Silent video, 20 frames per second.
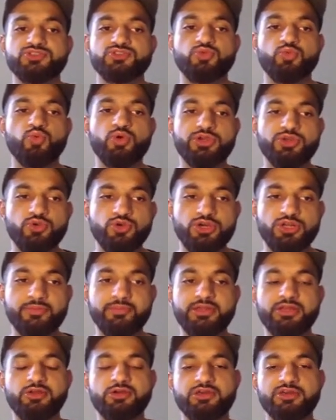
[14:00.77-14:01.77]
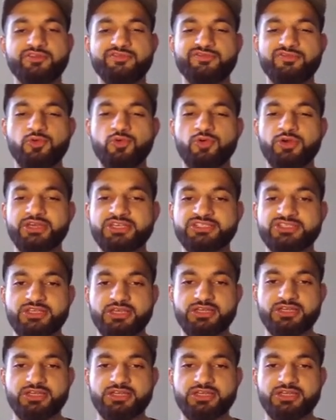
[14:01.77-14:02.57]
So what you're going to be looking for is